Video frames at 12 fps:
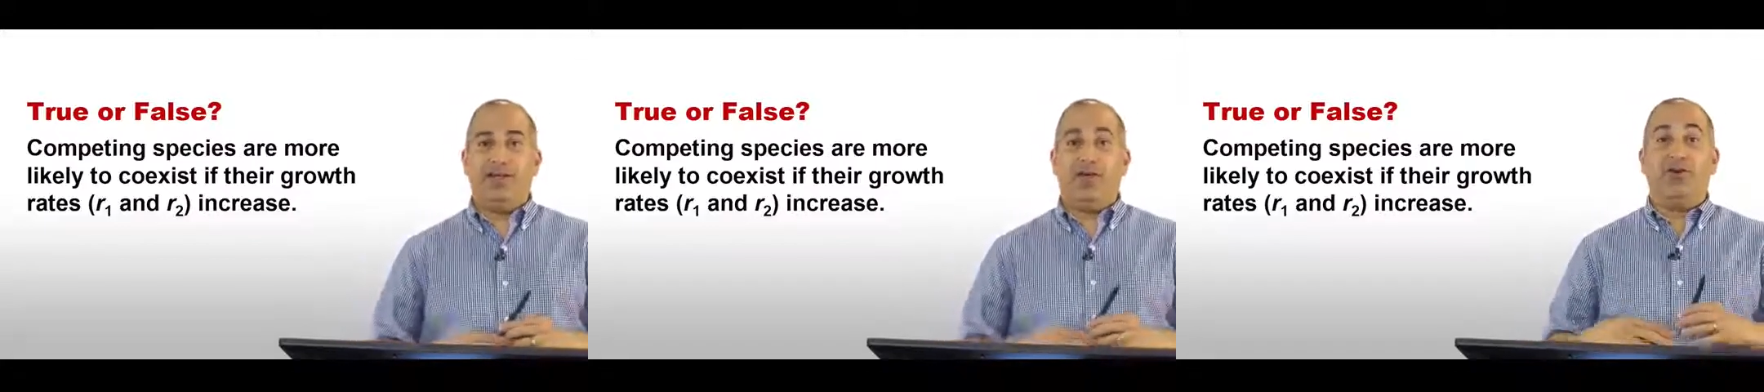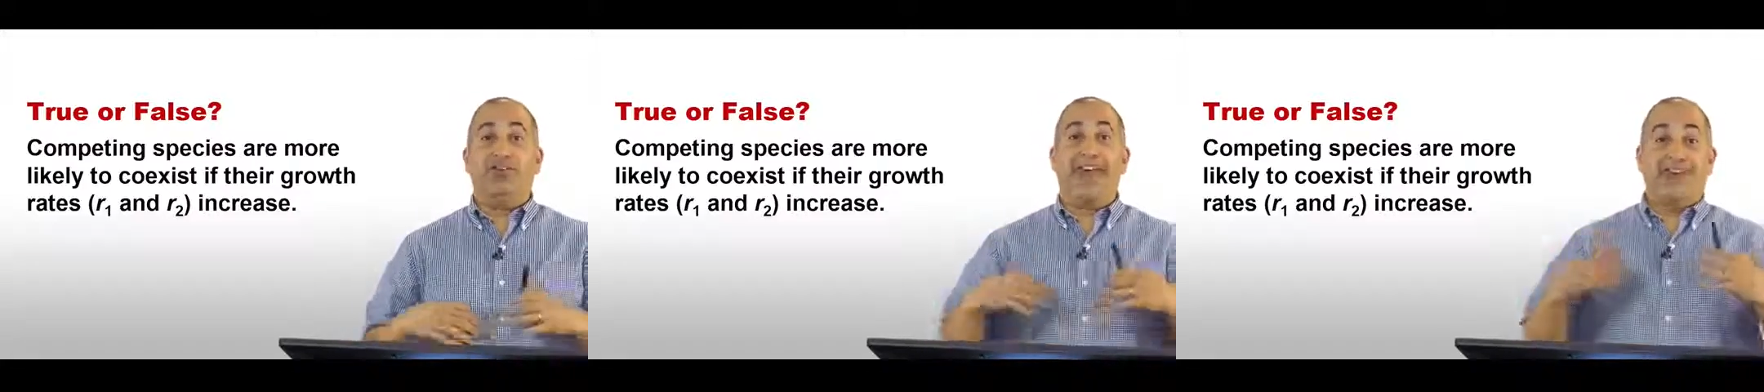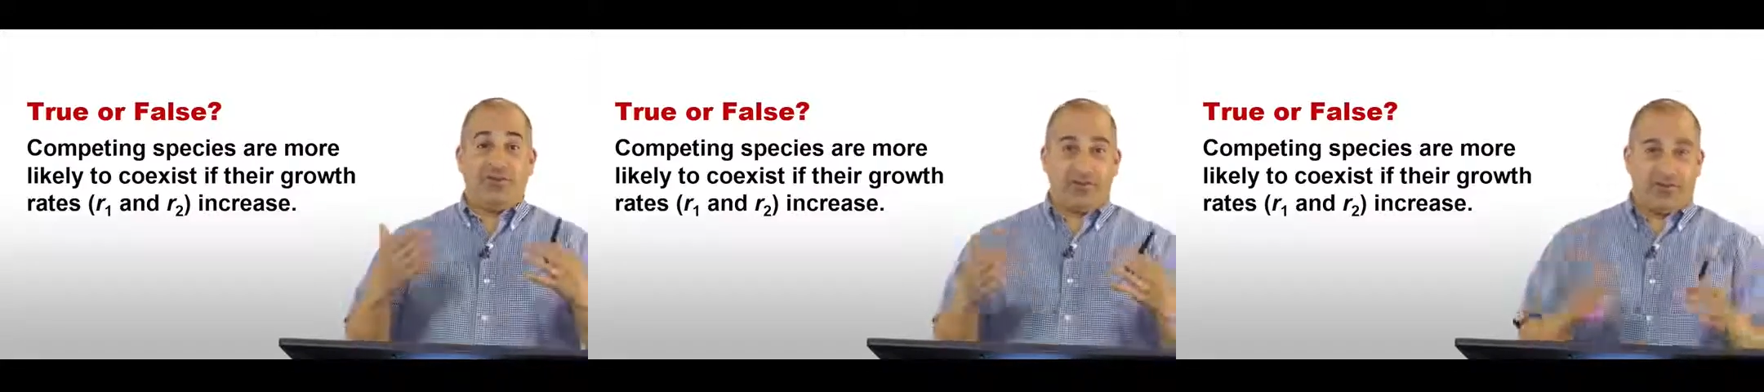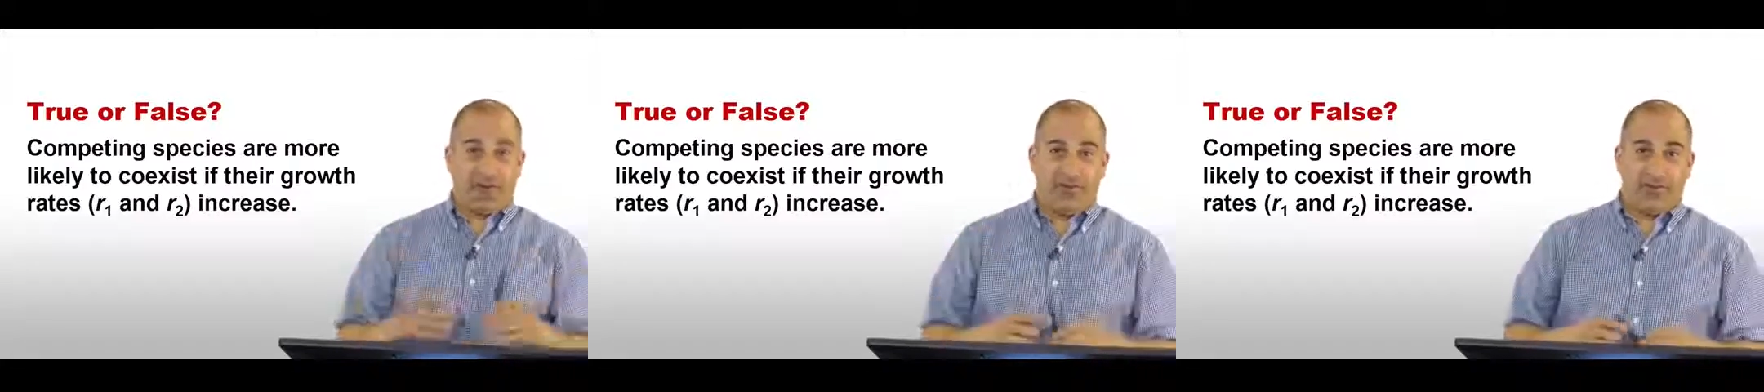or test
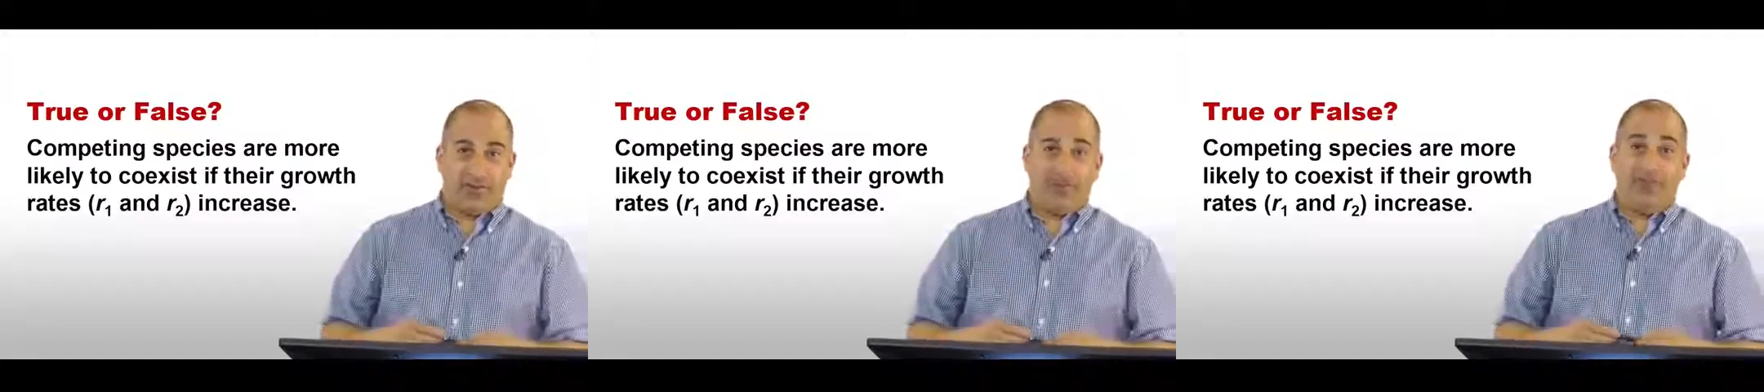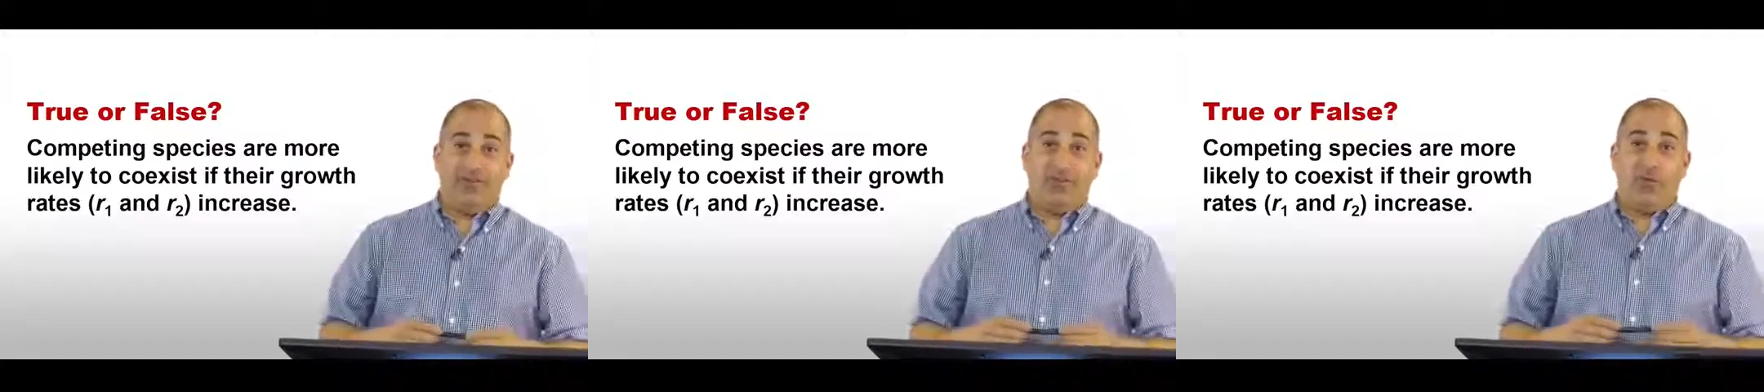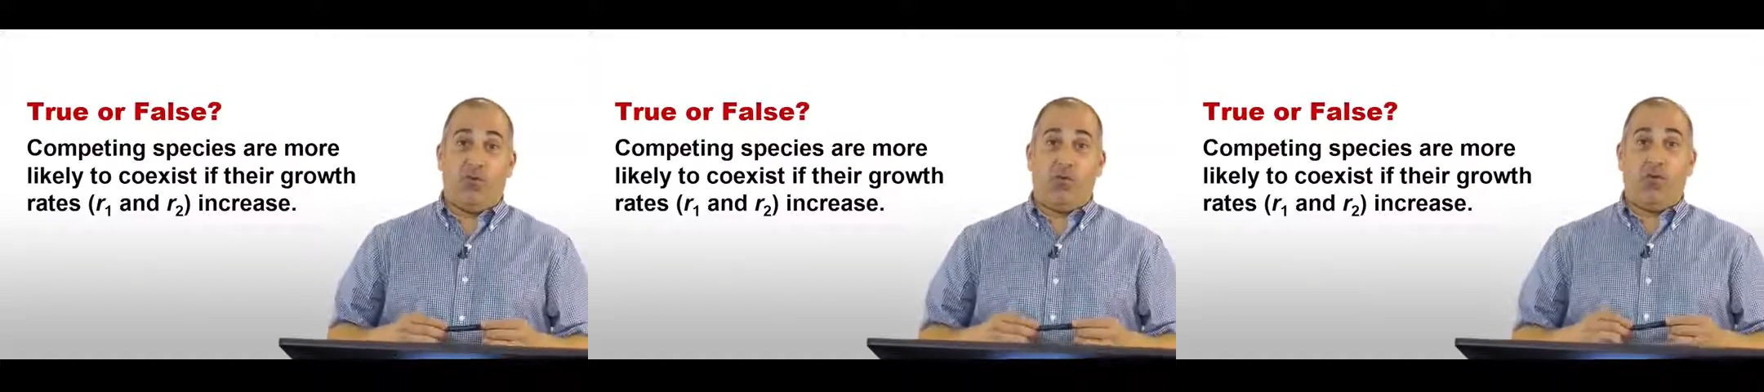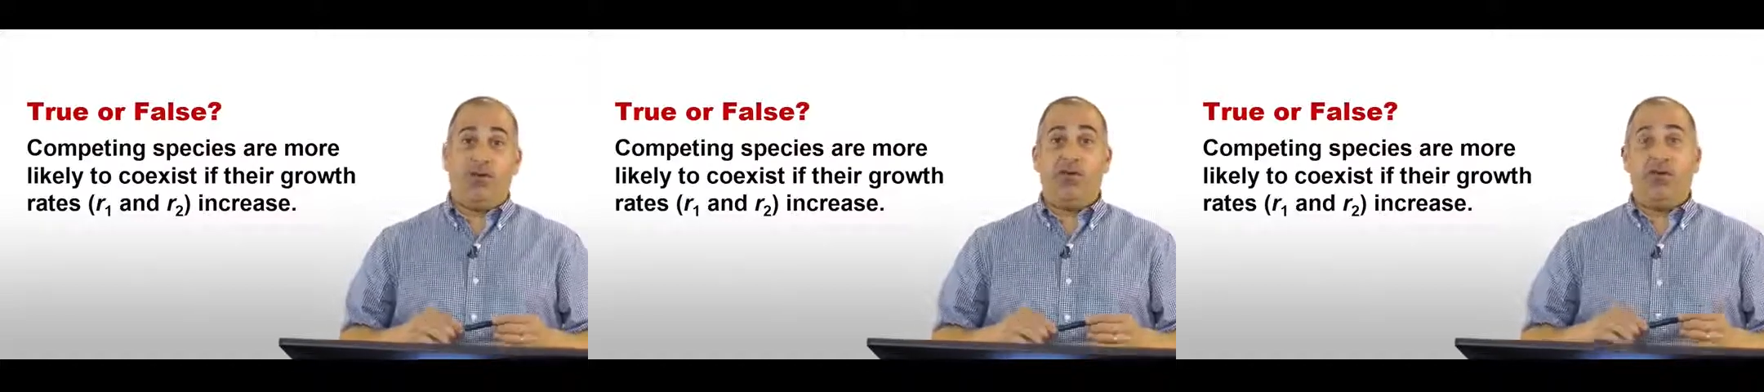your memory
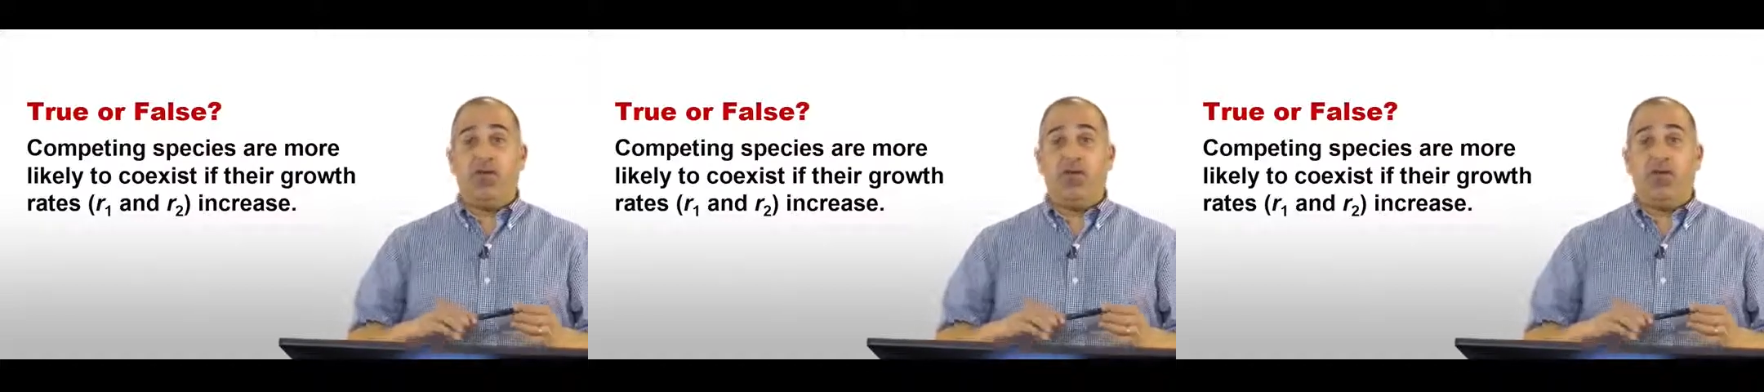before